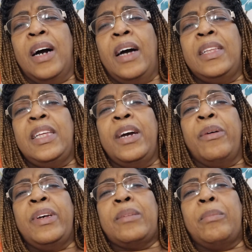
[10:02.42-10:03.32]
And
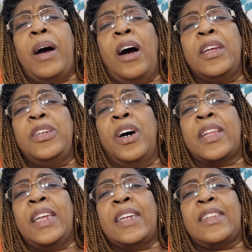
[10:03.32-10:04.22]
there is my other
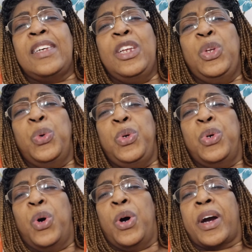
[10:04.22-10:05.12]
daughter that's in New
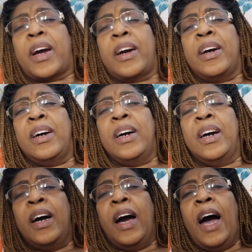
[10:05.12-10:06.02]
York,
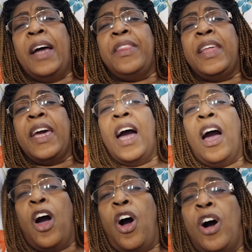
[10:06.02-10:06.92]
and they
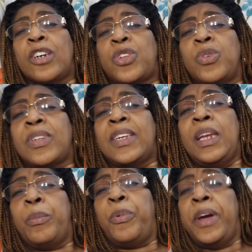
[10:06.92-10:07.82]
are also
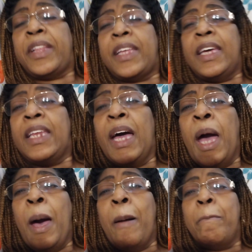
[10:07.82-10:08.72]
celebrating
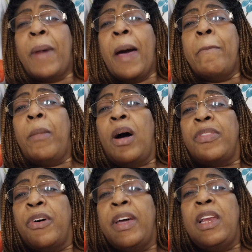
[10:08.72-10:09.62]
my
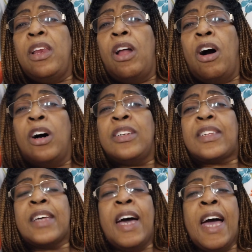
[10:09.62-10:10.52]
mother in
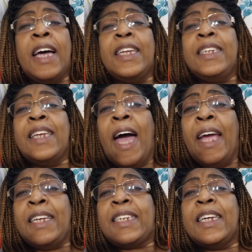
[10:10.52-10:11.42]
law's
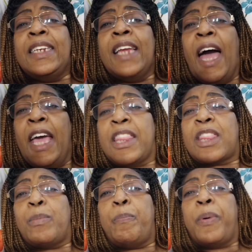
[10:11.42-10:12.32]
99th
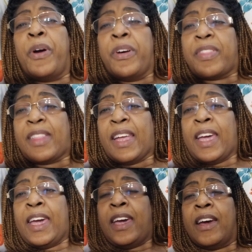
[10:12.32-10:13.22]

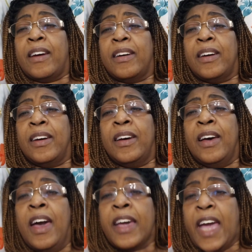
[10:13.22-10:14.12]
birthday.
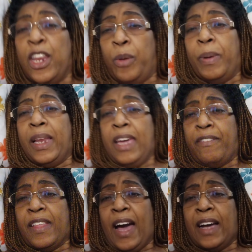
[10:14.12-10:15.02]
Can you
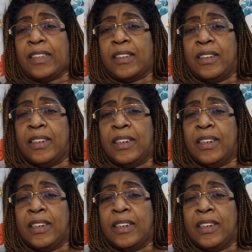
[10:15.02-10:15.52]
believe that?